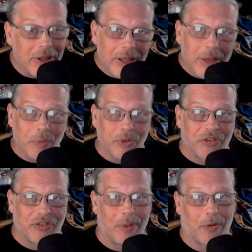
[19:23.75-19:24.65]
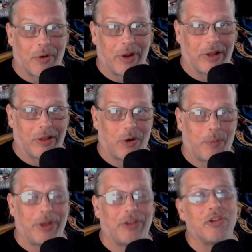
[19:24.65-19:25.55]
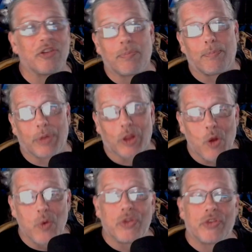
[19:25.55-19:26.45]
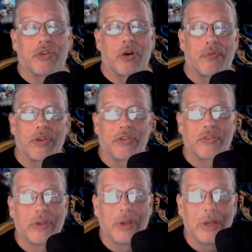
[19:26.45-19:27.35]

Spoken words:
it was simmering a little bit just below the surface.